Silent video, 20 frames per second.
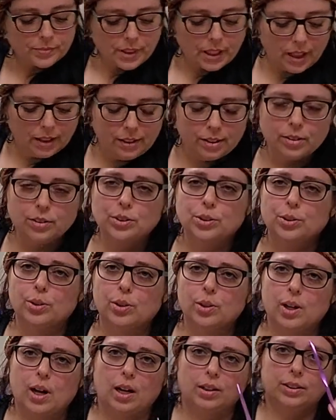a little tool
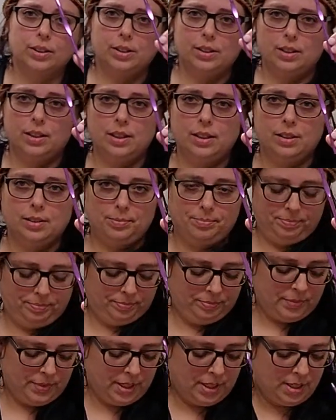called a hook.
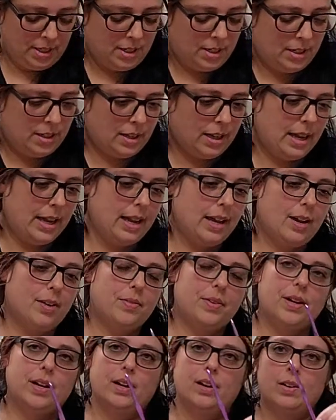I have
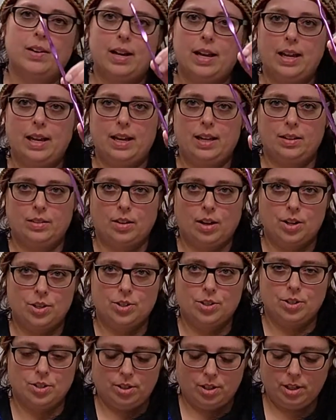here a
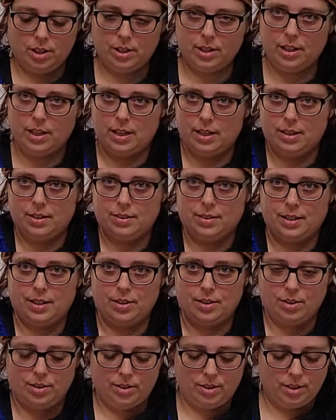larger hook and a
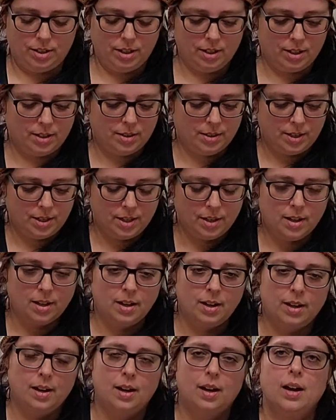thinner hook.
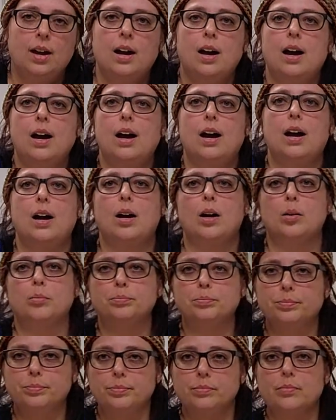
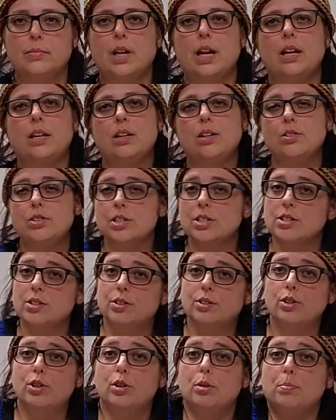And you just
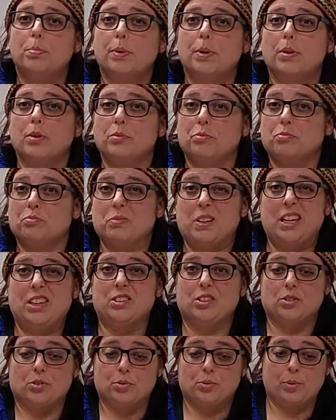loop
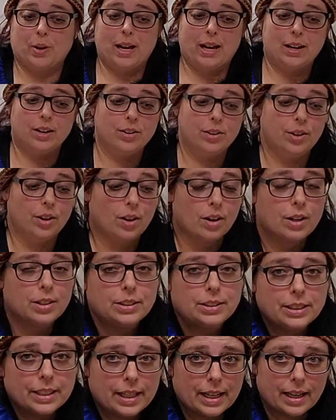either thread or yarn
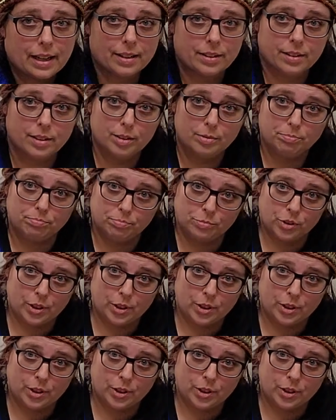together